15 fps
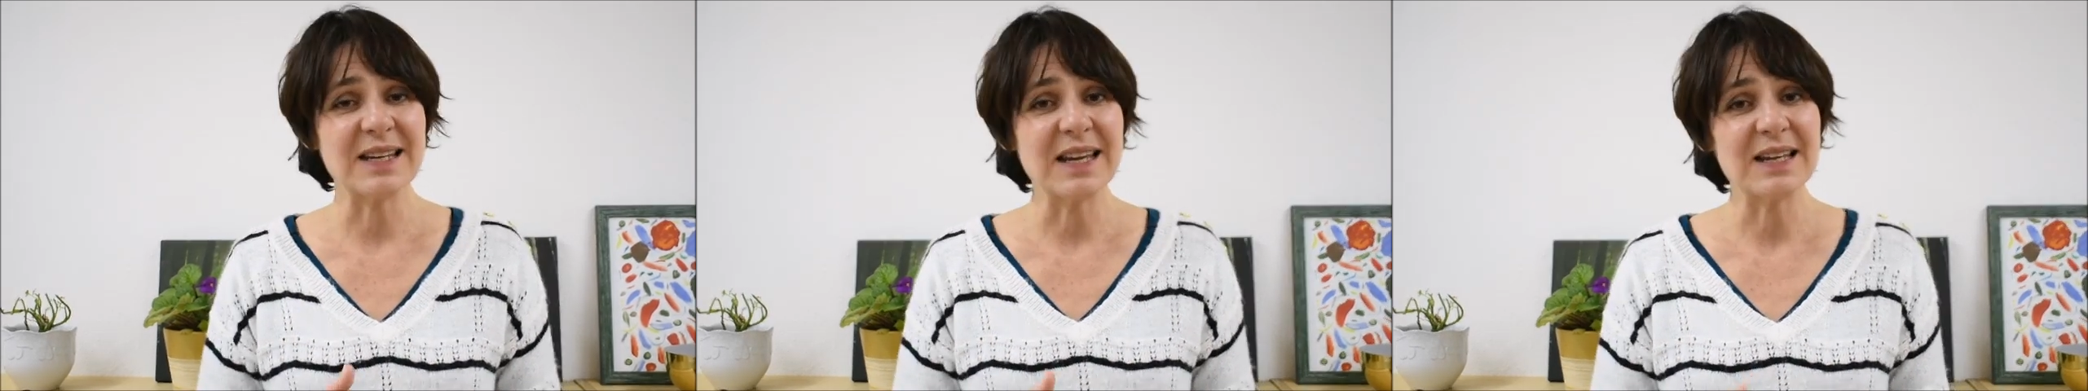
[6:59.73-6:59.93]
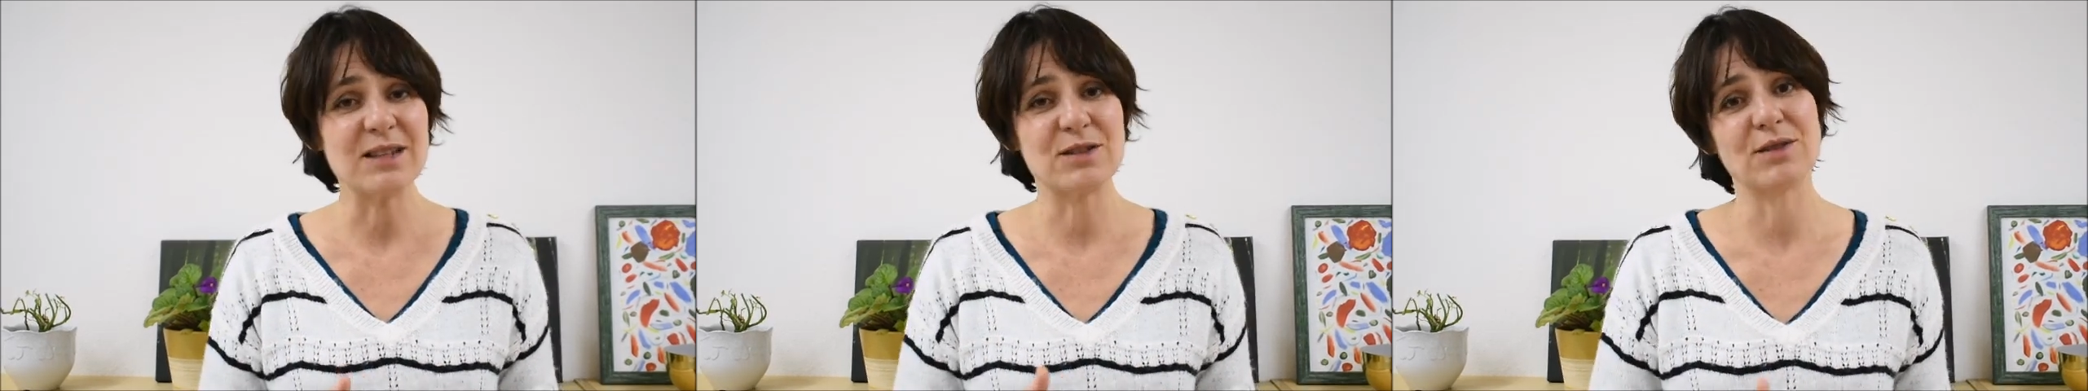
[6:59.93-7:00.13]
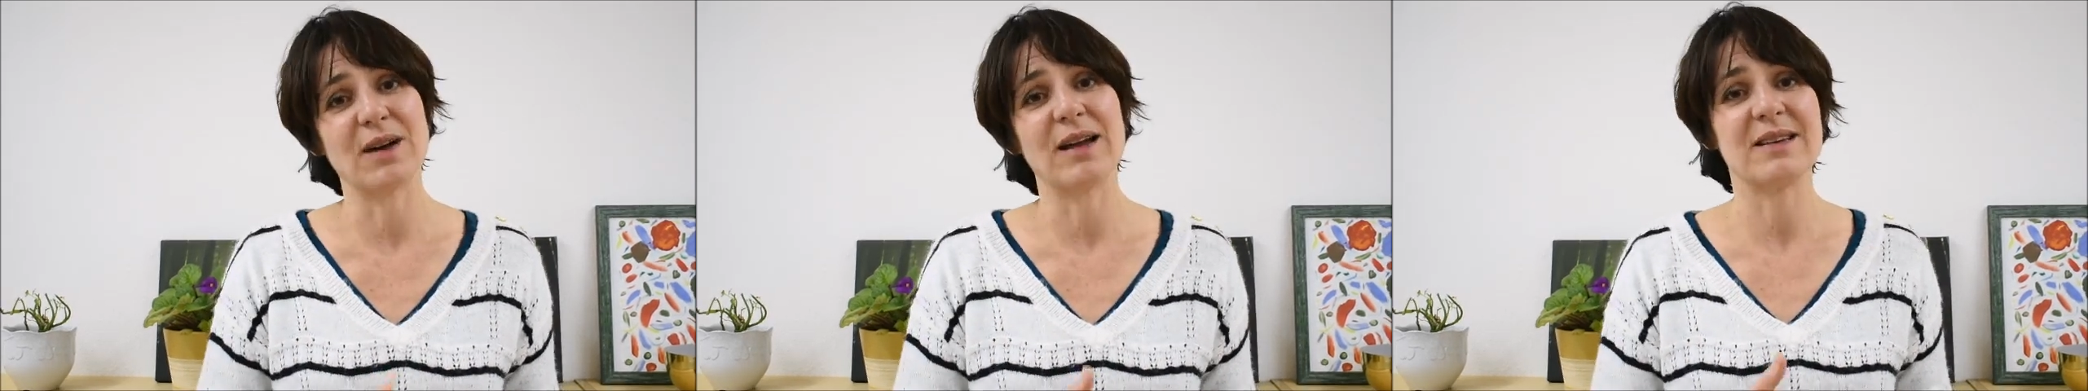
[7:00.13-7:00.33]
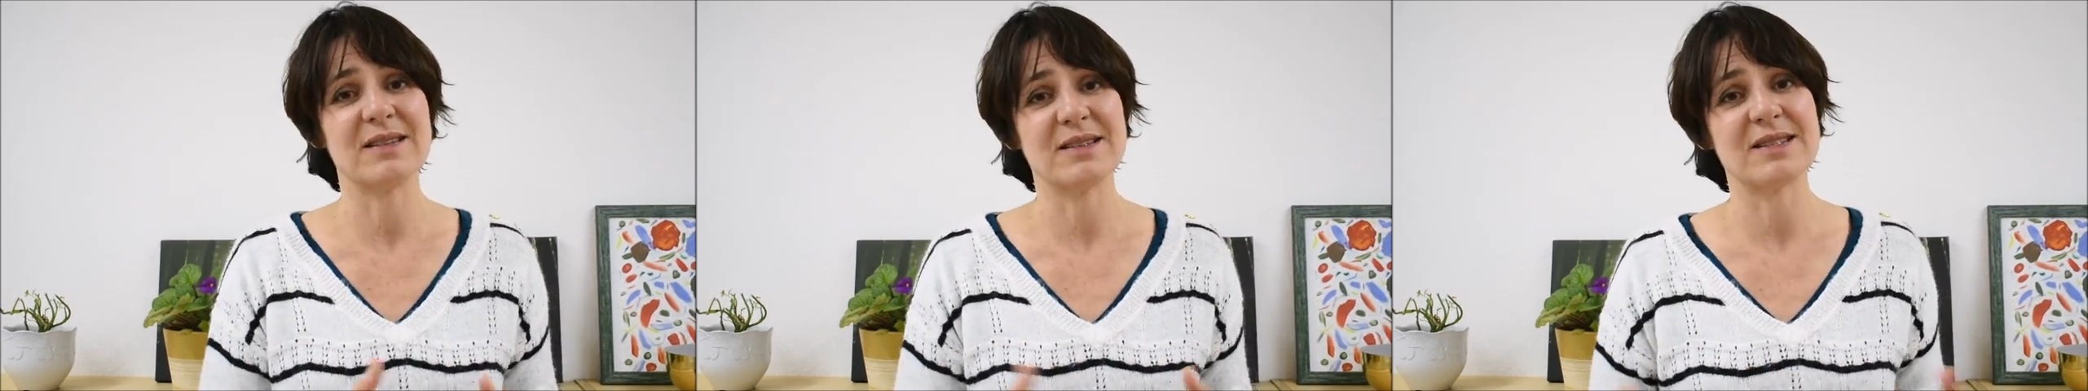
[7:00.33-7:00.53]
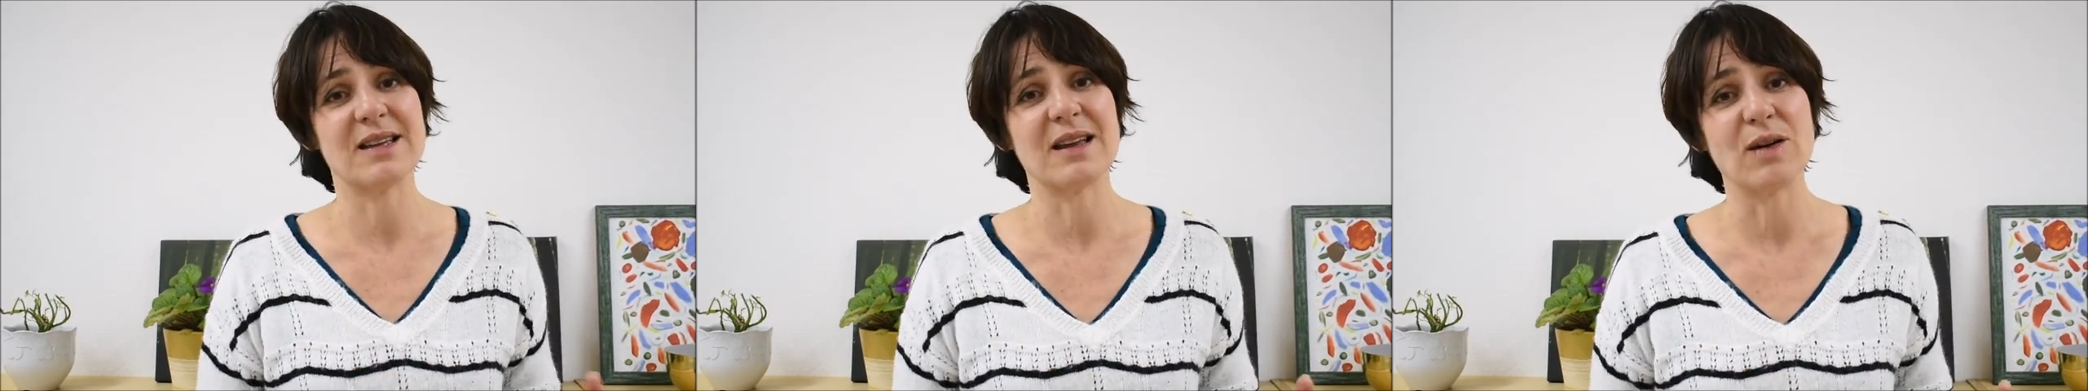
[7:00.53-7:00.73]
need to
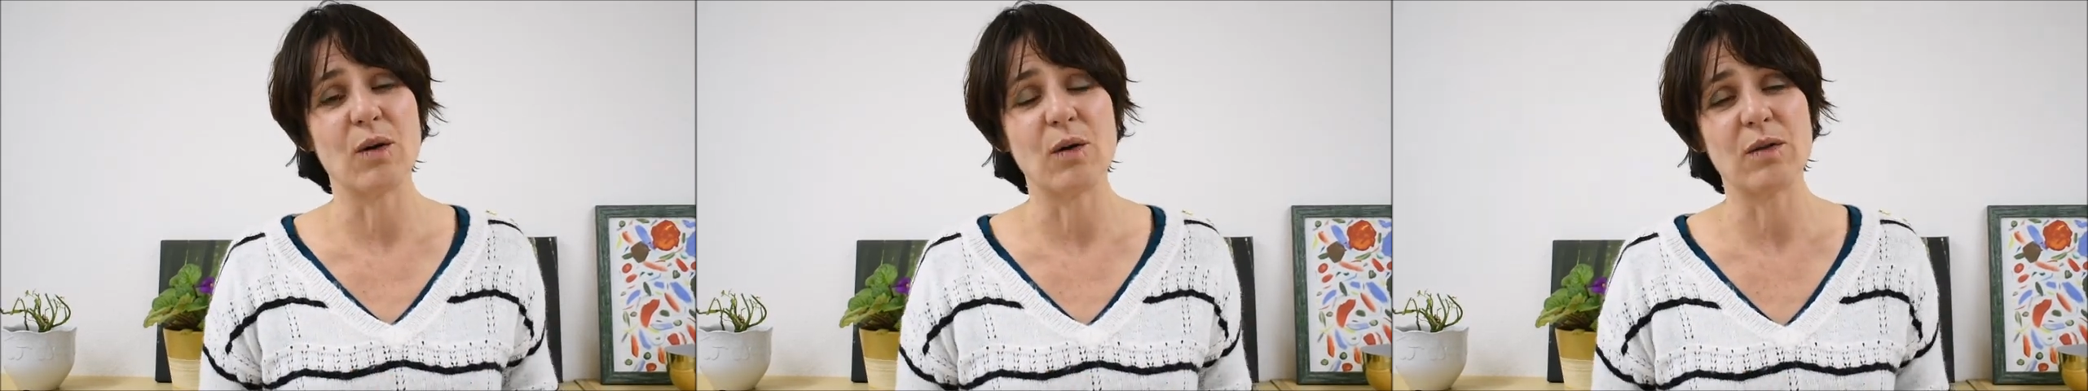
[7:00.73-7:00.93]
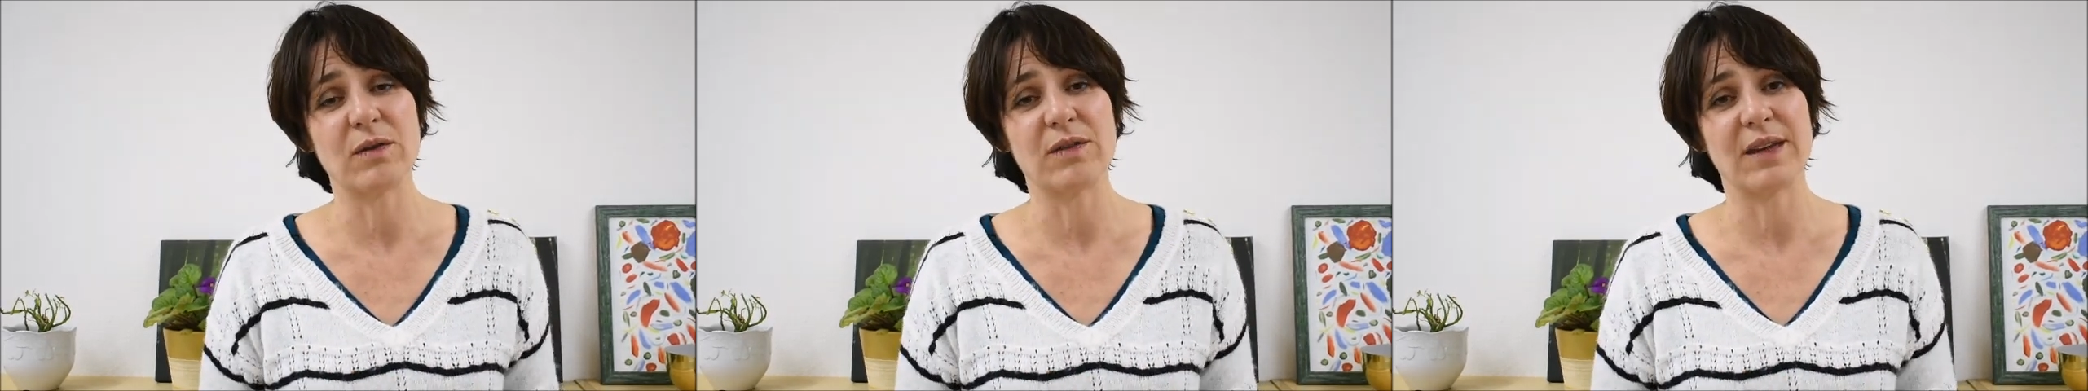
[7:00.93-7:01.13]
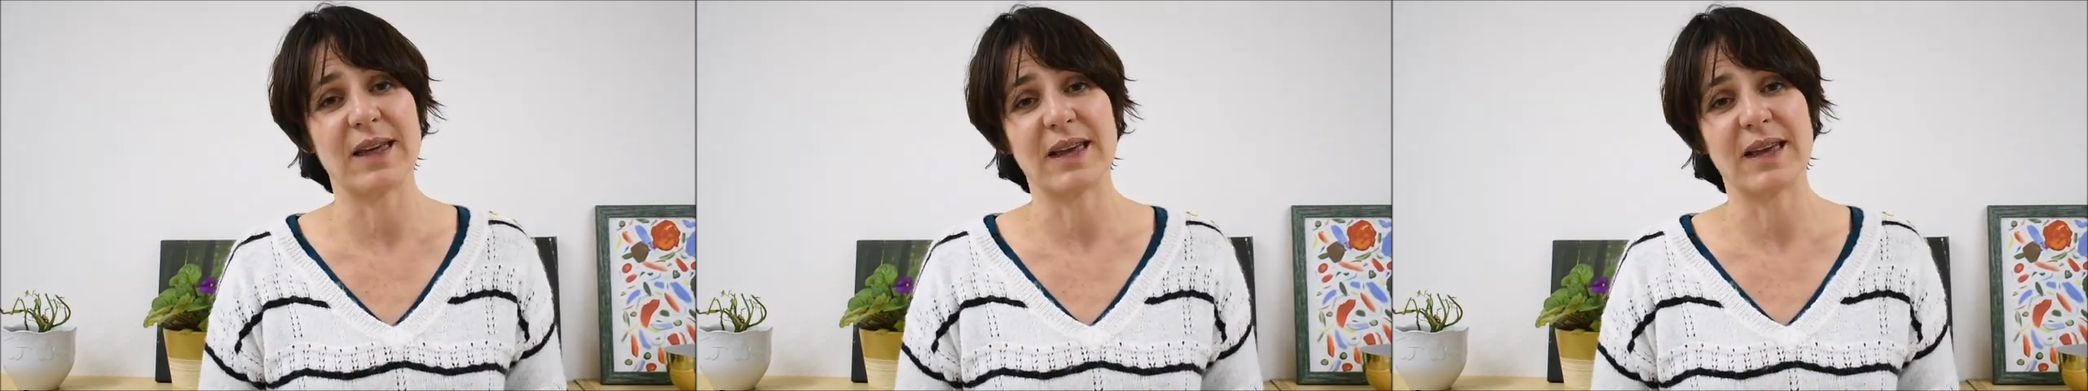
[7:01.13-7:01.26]
understand all the